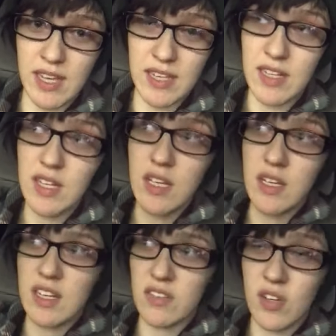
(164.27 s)
and
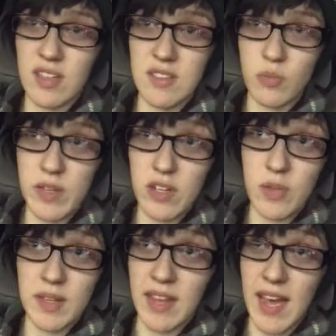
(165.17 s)
as long as we are
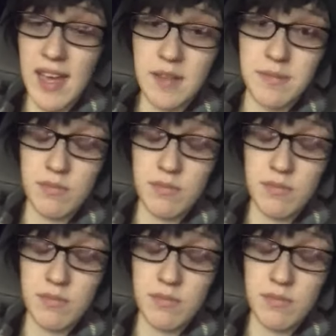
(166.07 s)
doing that,